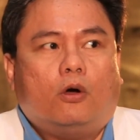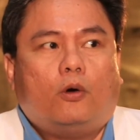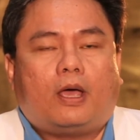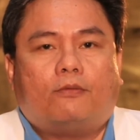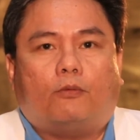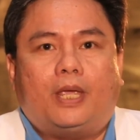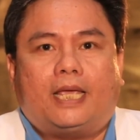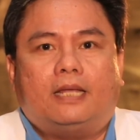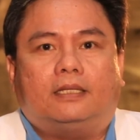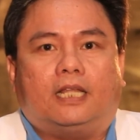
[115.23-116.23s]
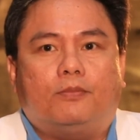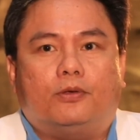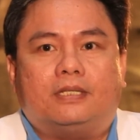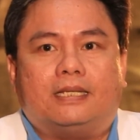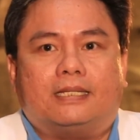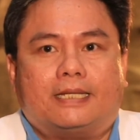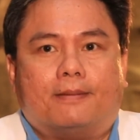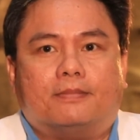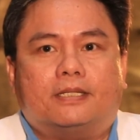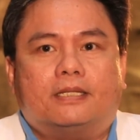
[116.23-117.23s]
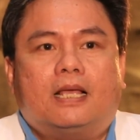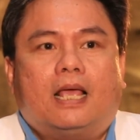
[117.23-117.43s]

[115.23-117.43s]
who have weakened immune systems.